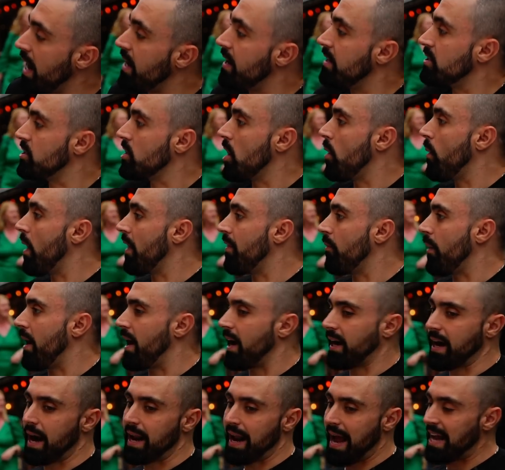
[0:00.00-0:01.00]
And there's no other way.
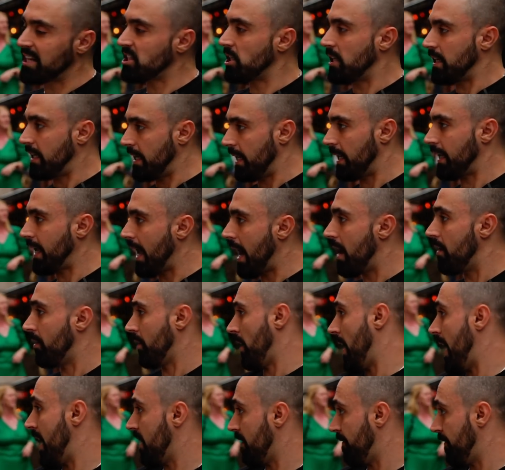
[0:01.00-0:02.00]
I can't actually kill a cow and
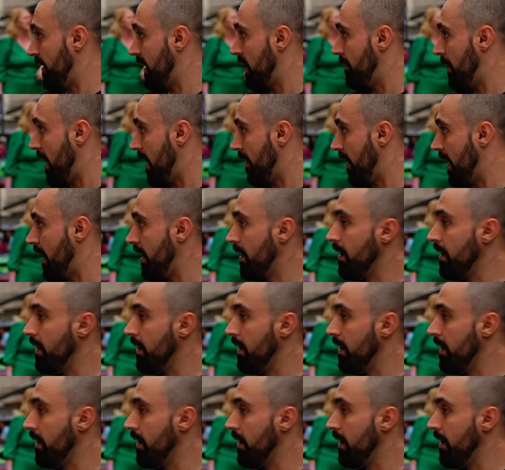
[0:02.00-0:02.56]
go, how do you feel about that?